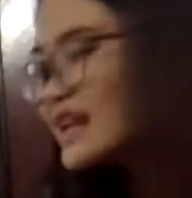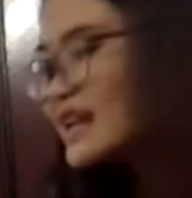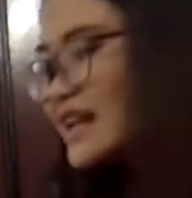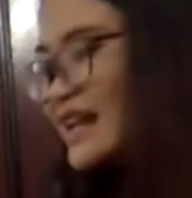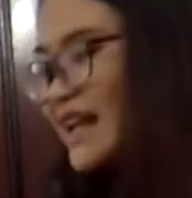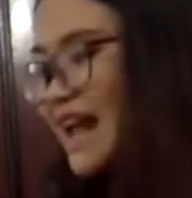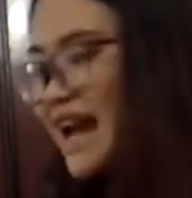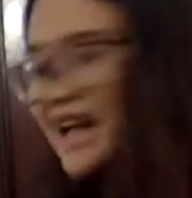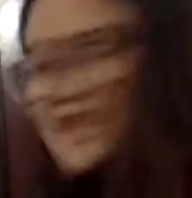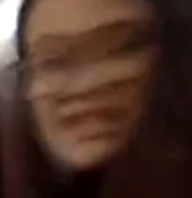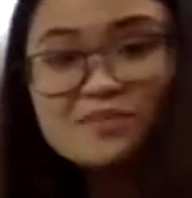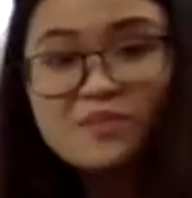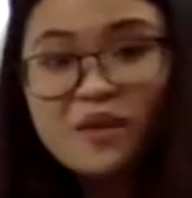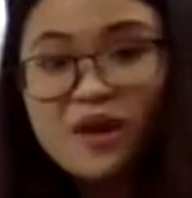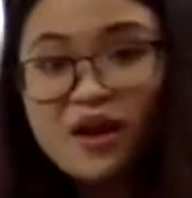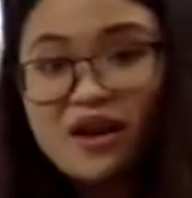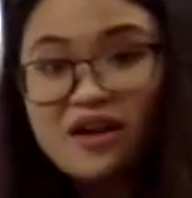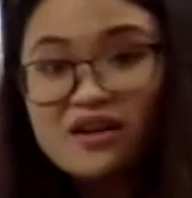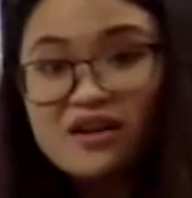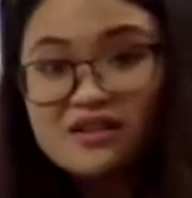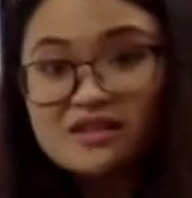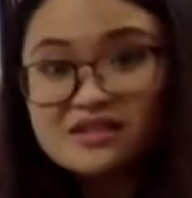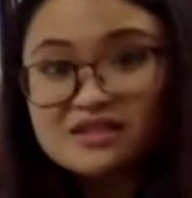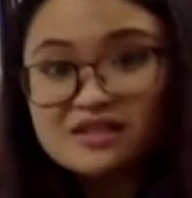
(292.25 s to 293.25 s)
last
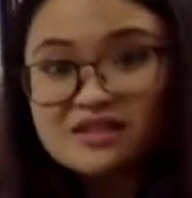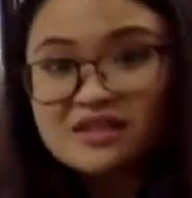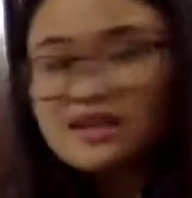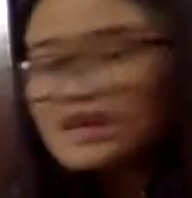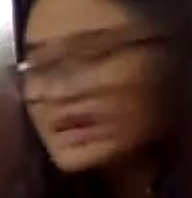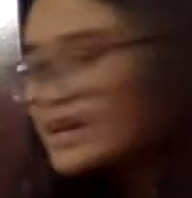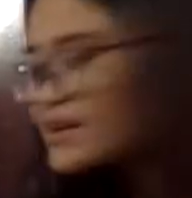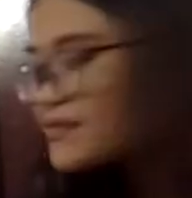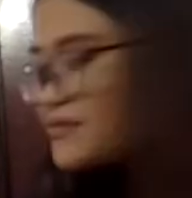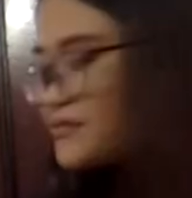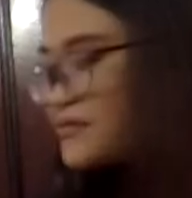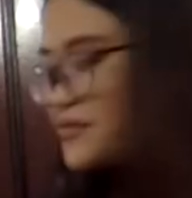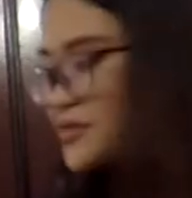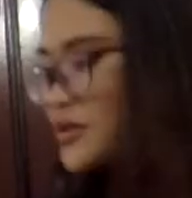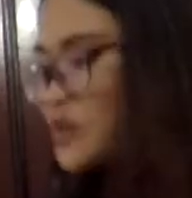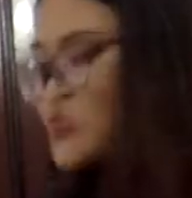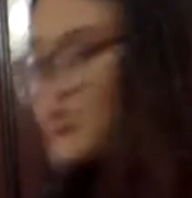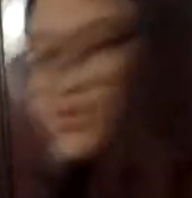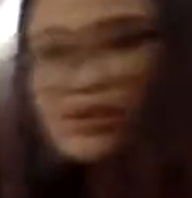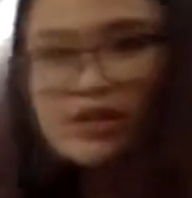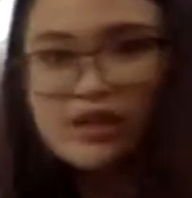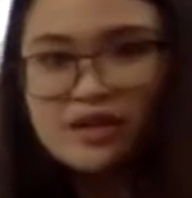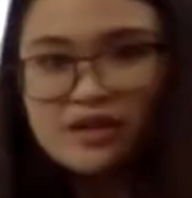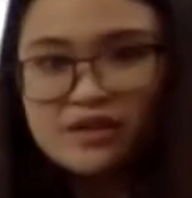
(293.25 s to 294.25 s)
part,
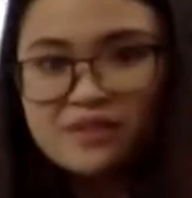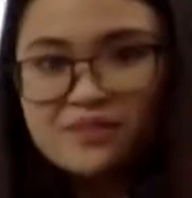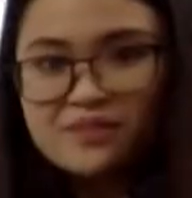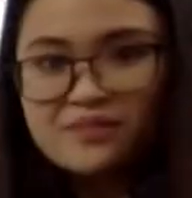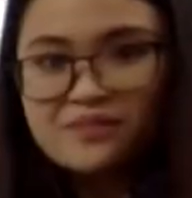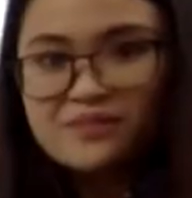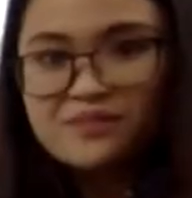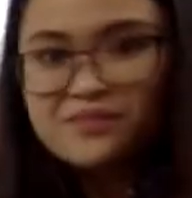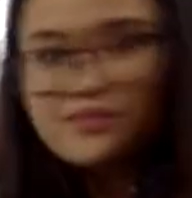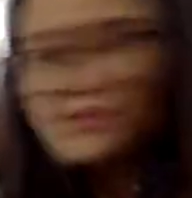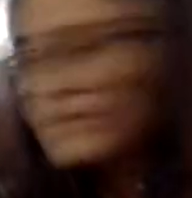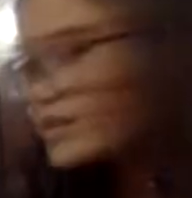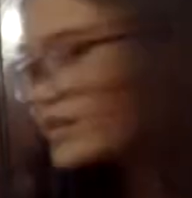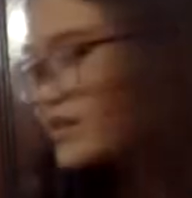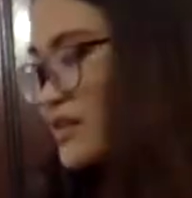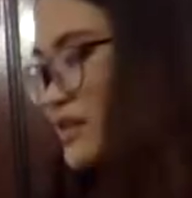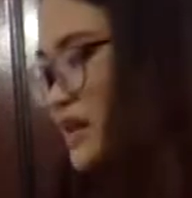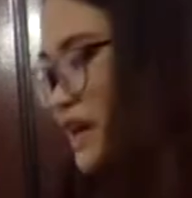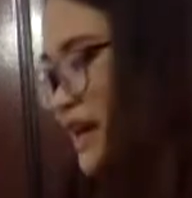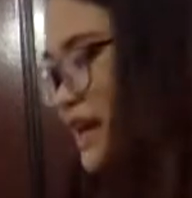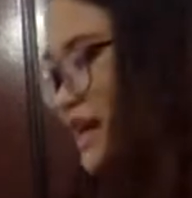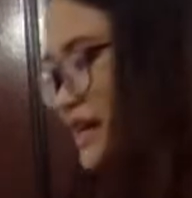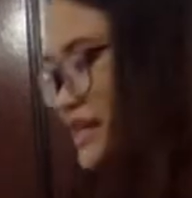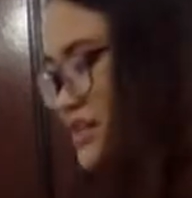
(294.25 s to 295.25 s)
future.
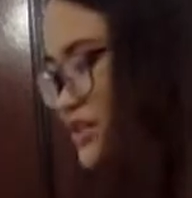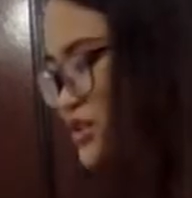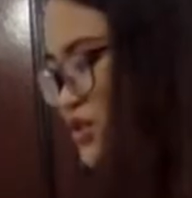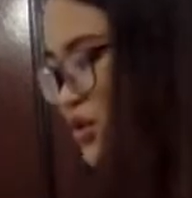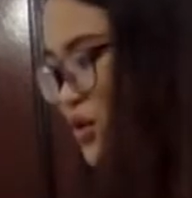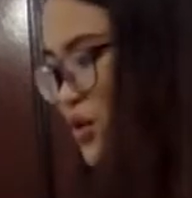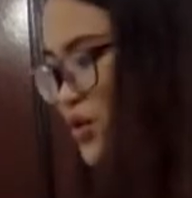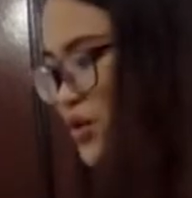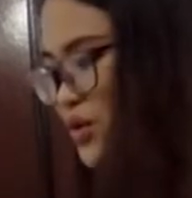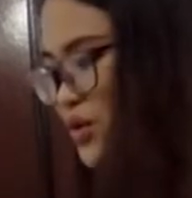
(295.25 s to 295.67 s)
Okay, so